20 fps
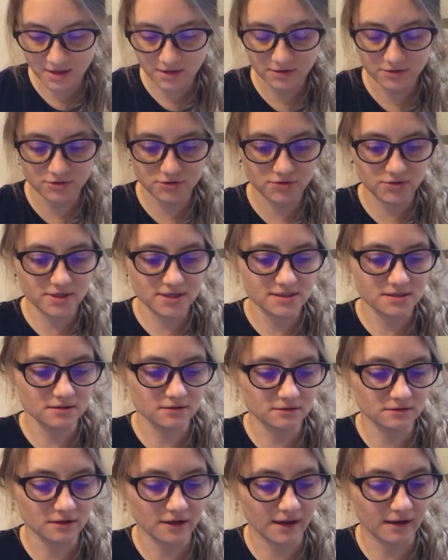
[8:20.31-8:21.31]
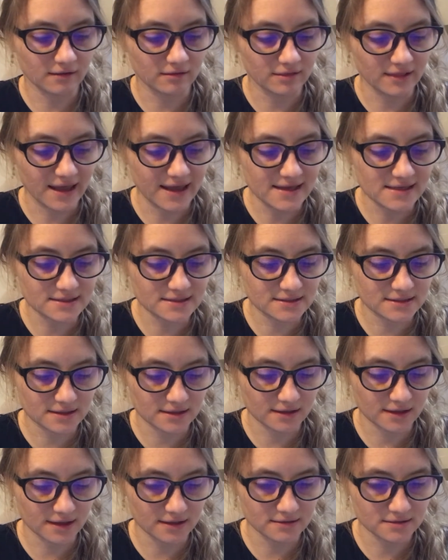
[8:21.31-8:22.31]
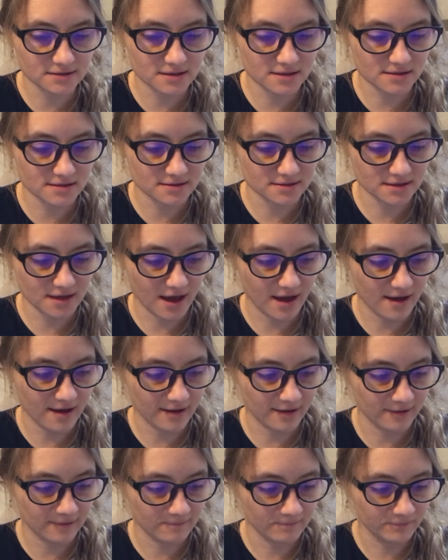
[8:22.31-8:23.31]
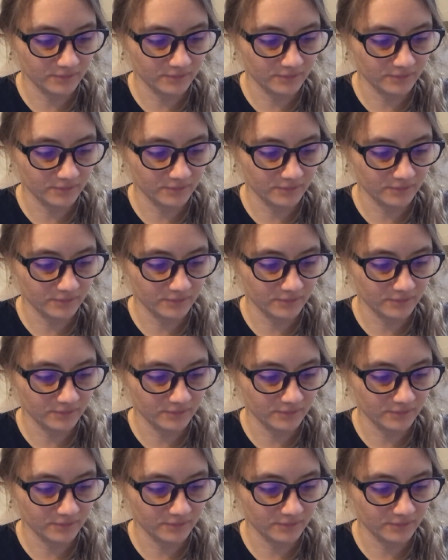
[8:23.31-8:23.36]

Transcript: The trees looked like lace against the sky.